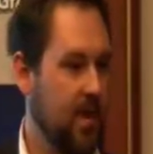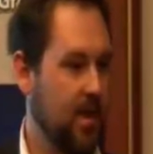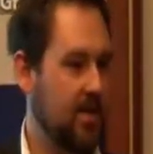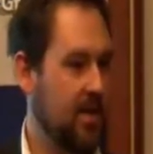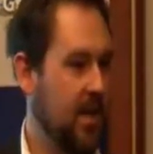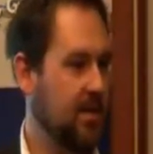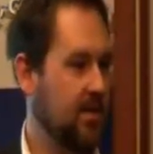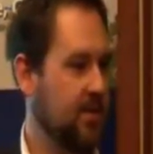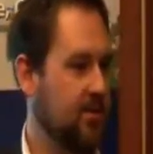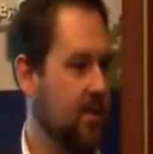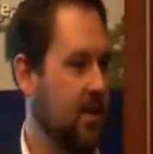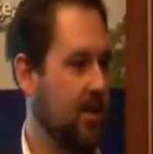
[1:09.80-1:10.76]
many states in
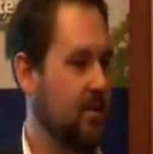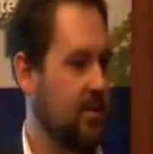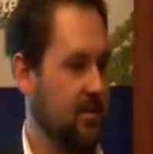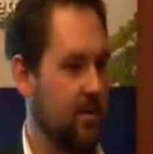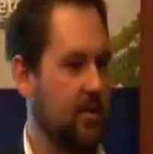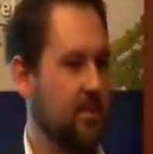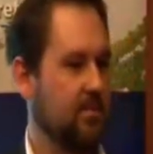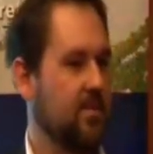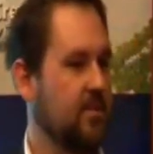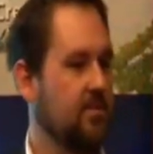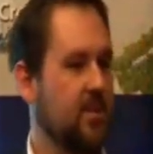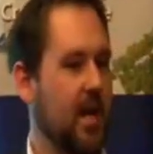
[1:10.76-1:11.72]
Australia. So
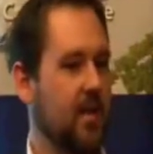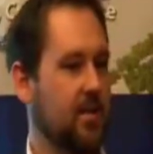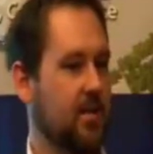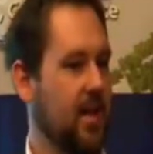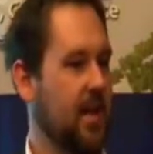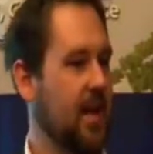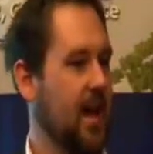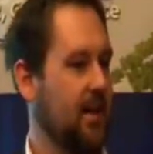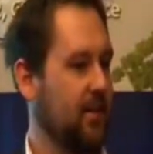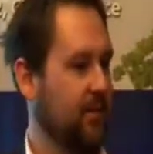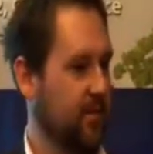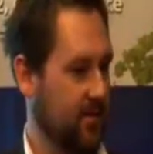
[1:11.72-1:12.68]
some challenges there in how
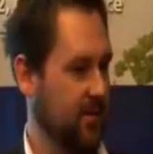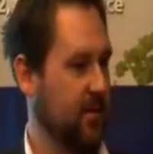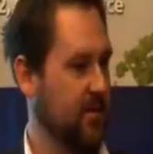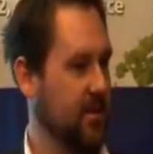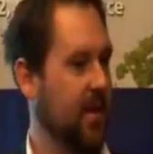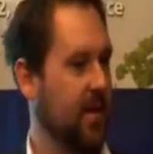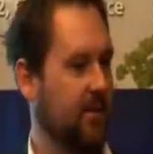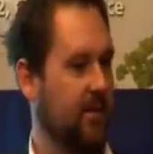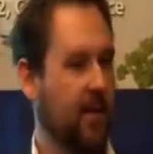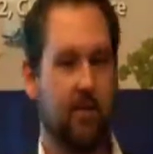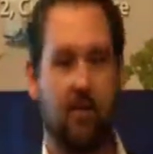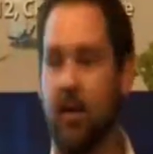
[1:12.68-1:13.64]
you communicate
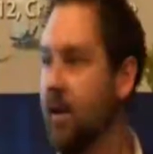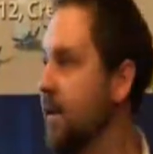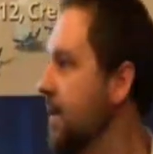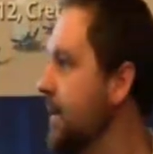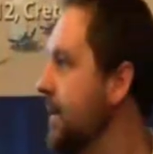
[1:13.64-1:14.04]
effectively.